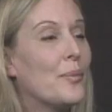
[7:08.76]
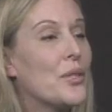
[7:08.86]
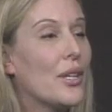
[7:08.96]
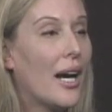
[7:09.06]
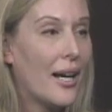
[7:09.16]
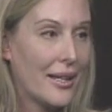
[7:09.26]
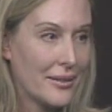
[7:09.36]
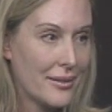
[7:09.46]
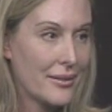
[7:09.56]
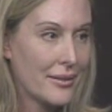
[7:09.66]
to
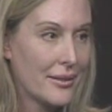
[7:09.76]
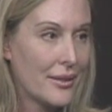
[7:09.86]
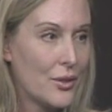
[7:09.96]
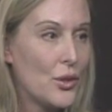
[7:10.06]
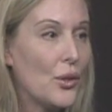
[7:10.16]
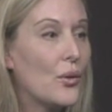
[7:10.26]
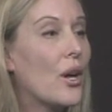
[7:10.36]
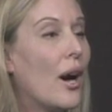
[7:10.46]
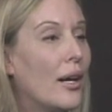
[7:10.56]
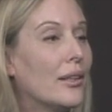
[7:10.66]
us to
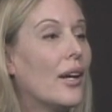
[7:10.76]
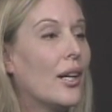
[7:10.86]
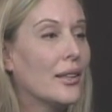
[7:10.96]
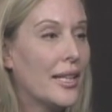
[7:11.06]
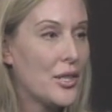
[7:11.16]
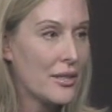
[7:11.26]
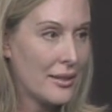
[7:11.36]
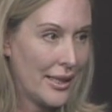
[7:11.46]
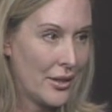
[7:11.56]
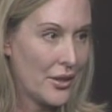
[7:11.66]
call our
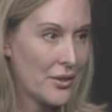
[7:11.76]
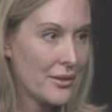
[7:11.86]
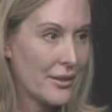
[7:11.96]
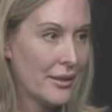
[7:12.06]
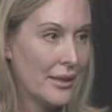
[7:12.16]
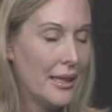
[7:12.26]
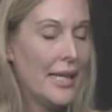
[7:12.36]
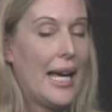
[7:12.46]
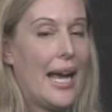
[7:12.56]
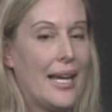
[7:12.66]
legislators
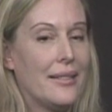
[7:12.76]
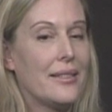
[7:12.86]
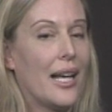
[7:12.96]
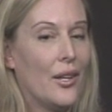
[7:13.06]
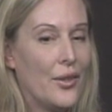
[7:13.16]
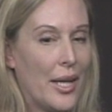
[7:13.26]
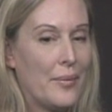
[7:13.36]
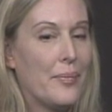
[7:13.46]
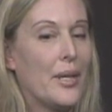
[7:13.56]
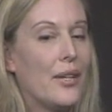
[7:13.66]
and tell
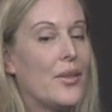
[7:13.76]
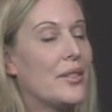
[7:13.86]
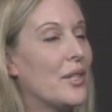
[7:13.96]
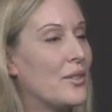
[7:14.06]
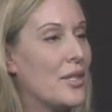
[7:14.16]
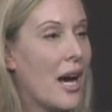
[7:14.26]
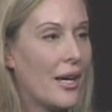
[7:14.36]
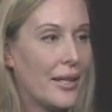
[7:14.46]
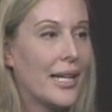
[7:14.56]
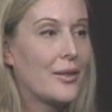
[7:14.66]
them this is
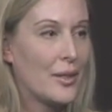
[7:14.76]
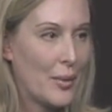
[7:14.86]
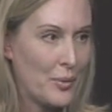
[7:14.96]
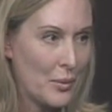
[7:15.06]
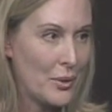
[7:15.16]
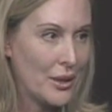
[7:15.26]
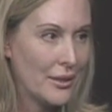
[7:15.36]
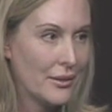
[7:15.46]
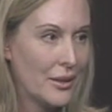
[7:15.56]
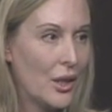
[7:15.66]
not acceptable.
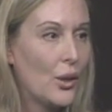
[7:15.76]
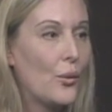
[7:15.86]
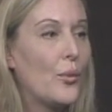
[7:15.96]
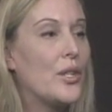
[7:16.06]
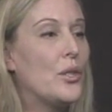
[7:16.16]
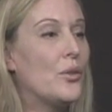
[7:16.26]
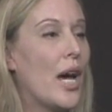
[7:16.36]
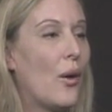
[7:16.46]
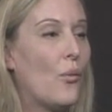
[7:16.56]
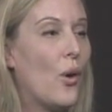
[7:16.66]
We do
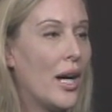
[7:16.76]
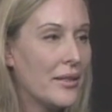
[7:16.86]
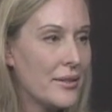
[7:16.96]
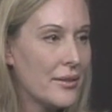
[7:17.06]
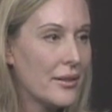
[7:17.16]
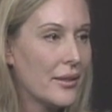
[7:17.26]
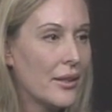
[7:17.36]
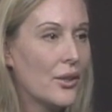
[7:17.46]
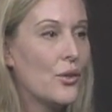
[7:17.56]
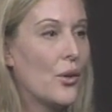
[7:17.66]
not want
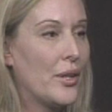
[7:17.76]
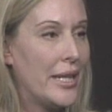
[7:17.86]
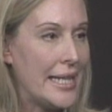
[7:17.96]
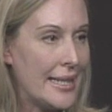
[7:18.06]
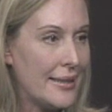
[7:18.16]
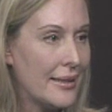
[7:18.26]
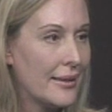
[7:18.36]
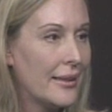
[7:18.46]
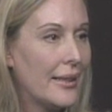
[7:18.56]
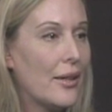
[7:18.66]
nor need
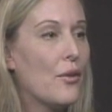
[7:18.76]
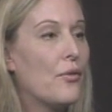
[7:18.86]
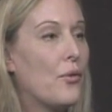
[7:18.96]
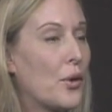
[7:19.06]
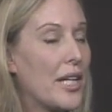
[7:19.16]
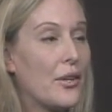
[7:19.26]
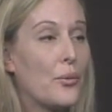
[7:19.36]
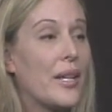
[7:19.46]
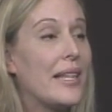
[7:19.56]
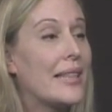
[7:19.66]

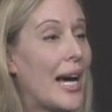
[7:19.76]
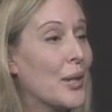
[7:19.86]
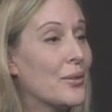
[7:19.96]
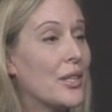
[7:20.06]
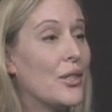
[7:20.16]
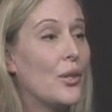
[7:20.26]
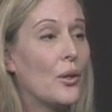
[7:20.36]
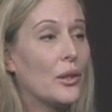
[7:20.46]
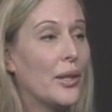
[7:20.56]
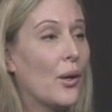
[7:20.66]
43,000
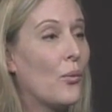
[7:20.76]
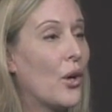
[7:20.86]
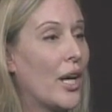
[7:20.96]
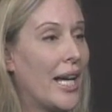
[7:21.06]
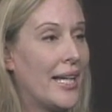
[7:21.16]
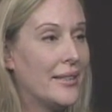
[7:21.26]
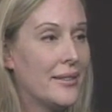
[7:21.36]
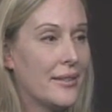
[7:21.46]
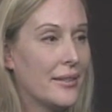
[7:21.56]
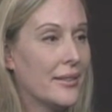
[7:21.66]
nuclear warheads.